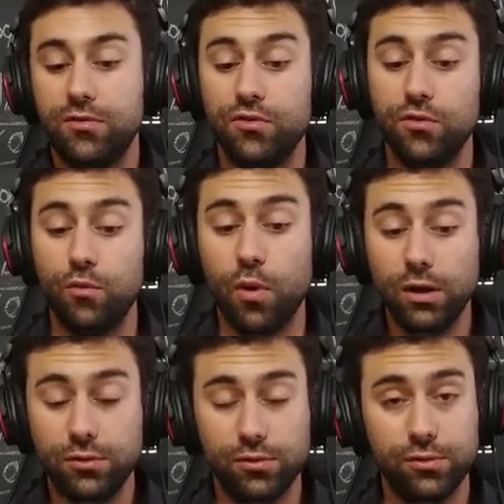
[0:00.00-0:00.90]
you
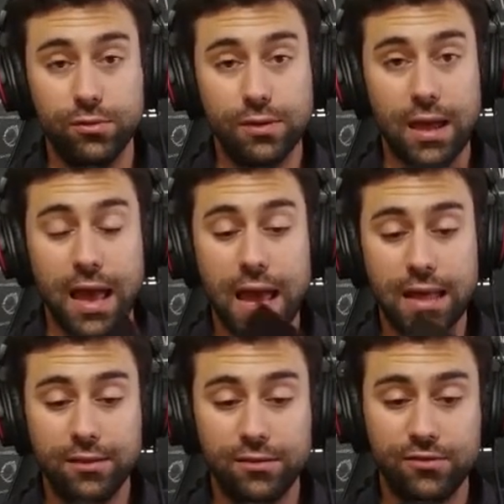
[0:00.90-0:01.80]
want to,
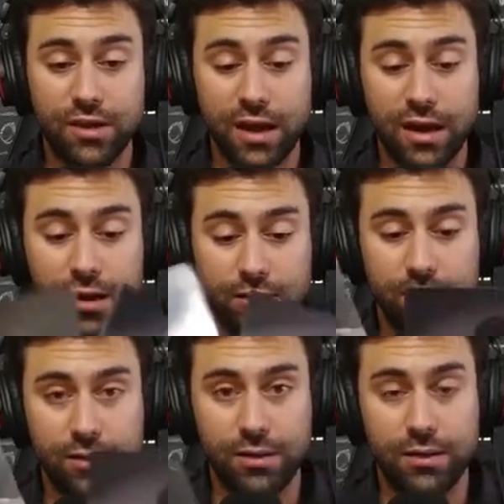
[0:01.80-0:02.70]
and check out
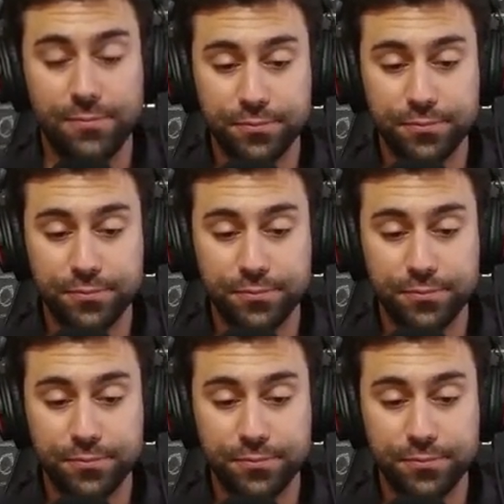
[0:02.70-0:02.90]
the